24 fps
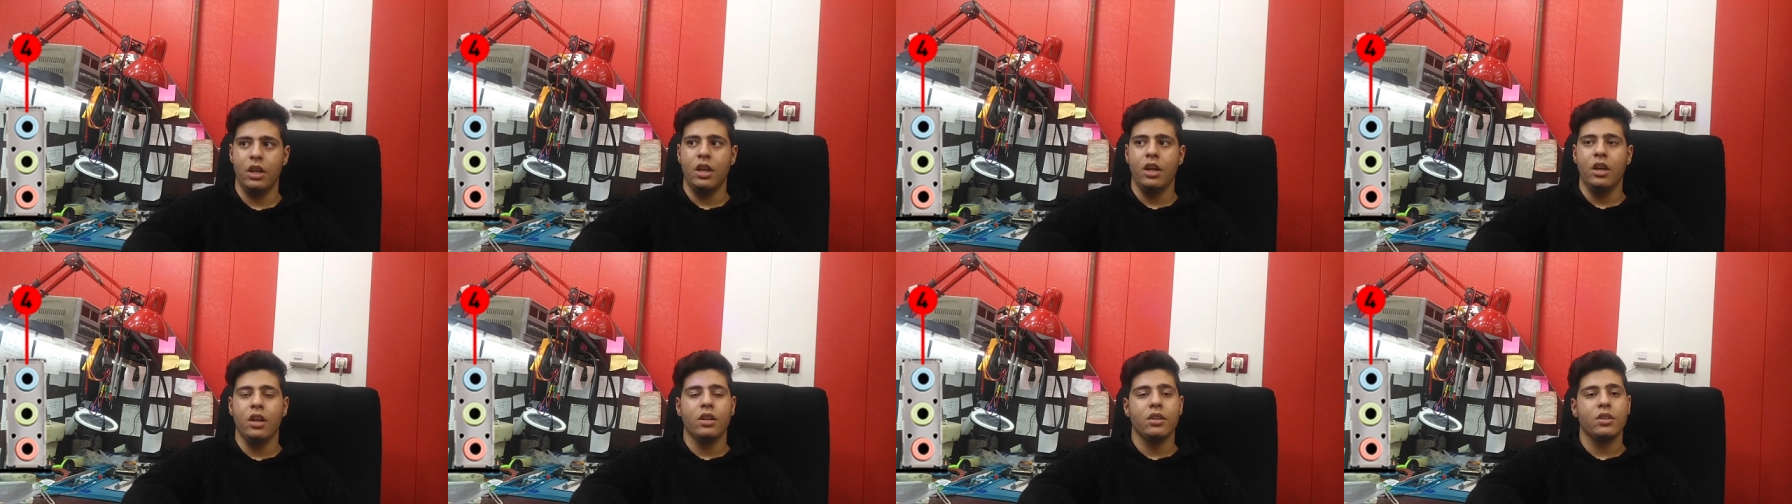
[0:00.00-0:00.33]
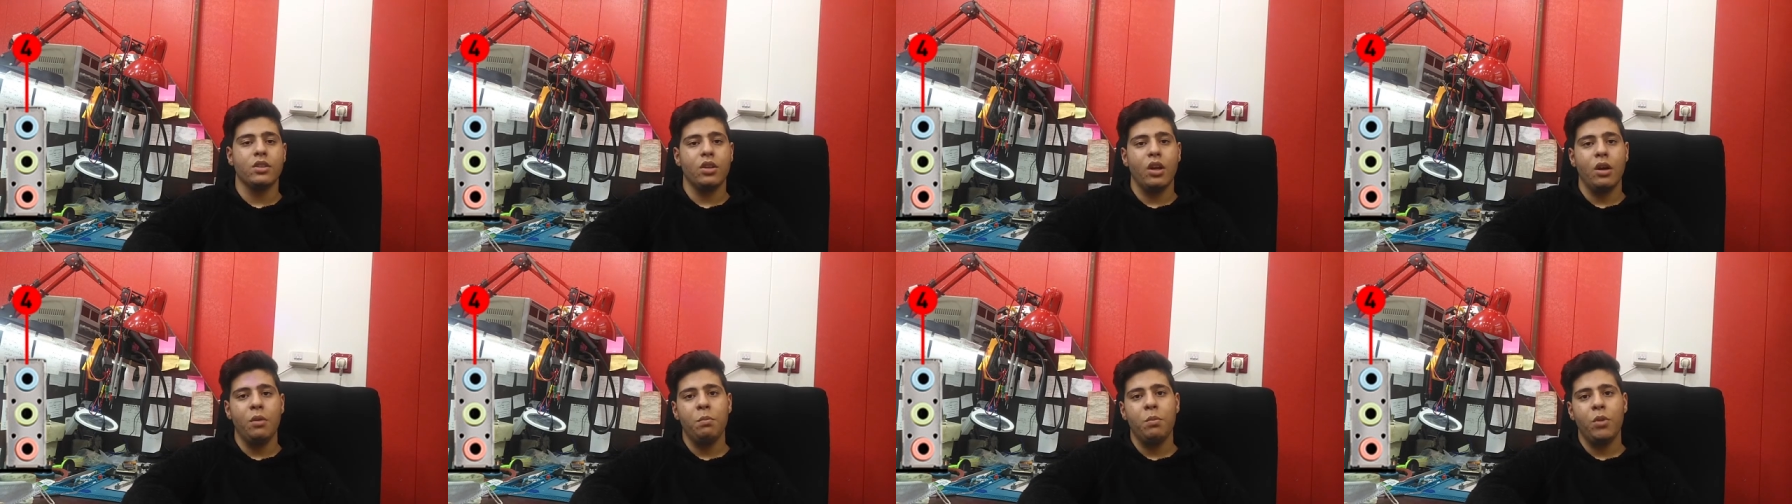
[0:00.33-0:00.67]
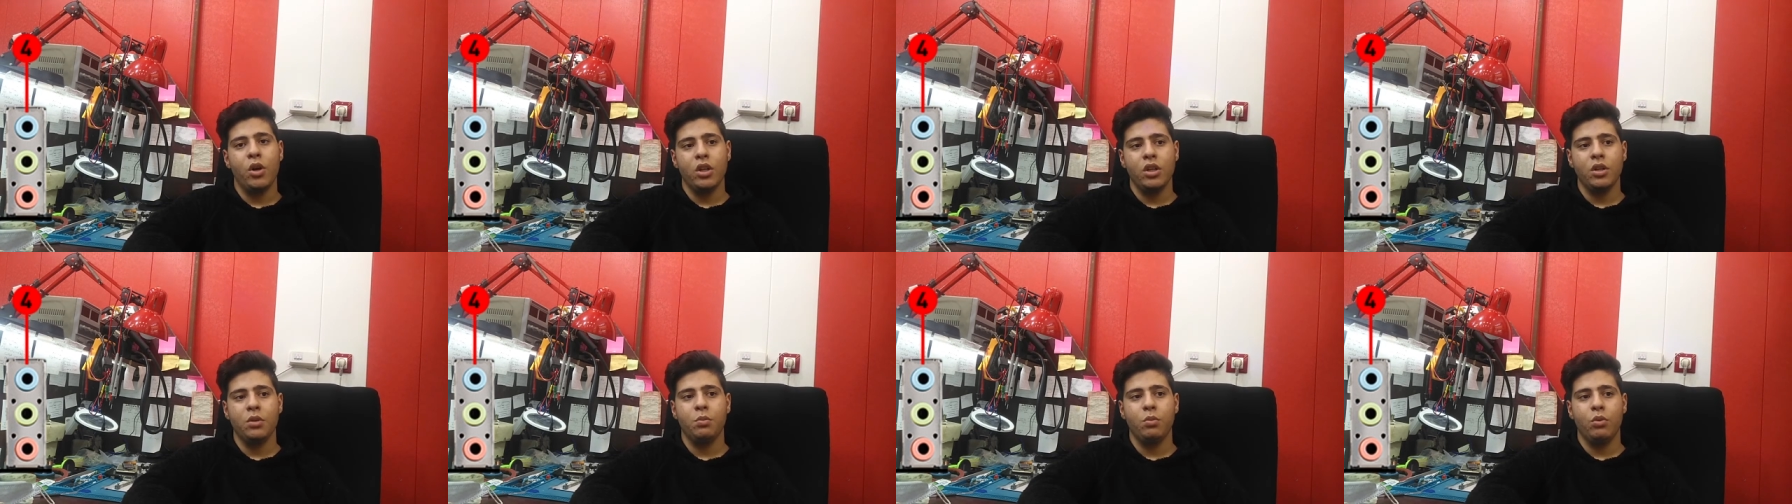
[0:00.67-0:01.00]
Some
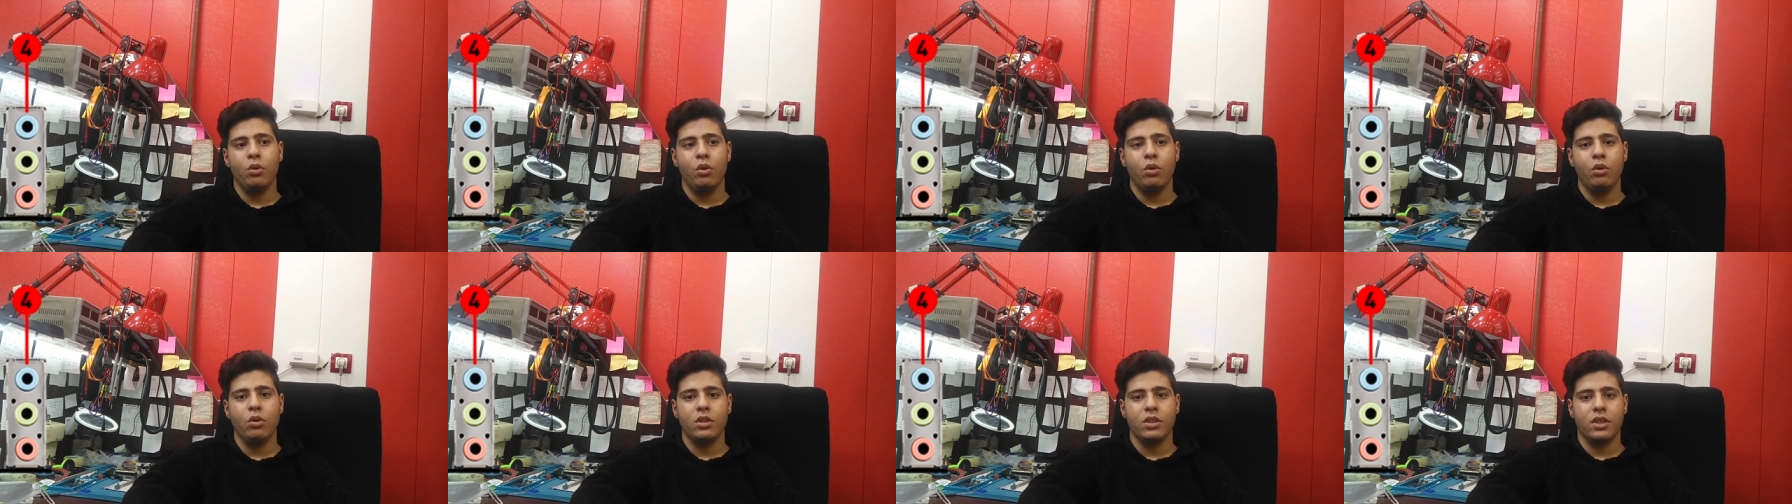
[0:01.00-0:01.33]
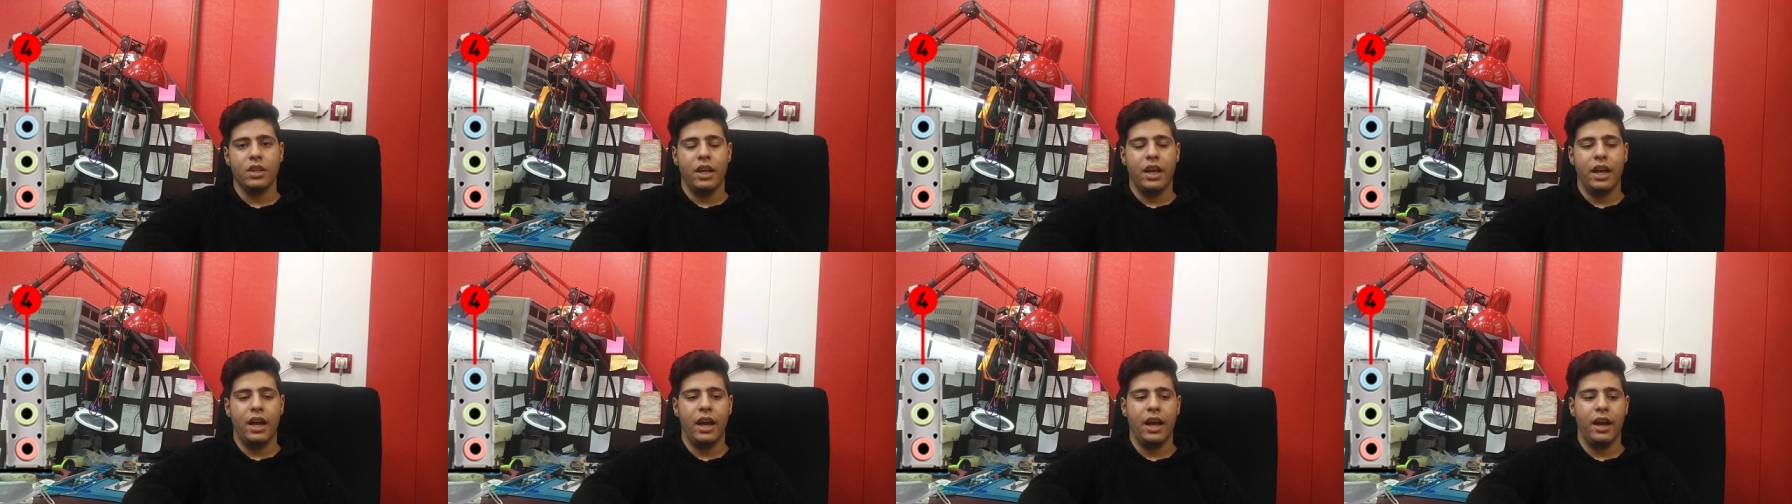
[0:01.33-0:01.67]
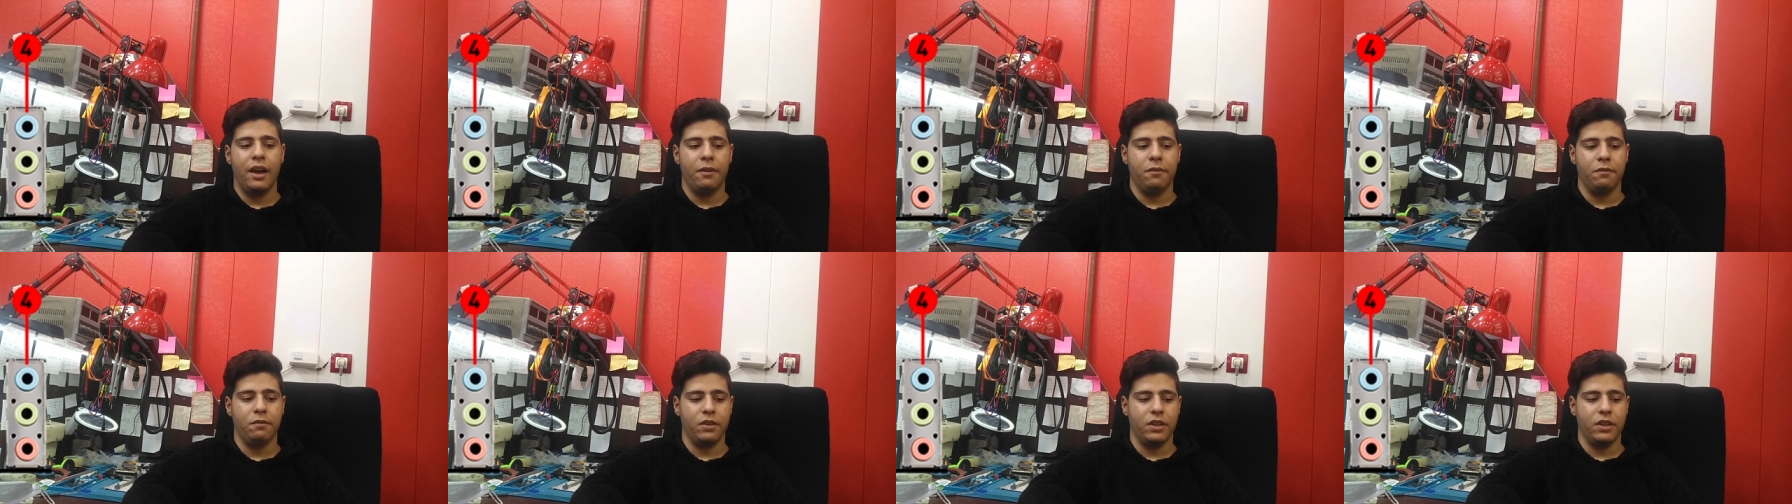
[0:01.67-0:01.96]
motherboards have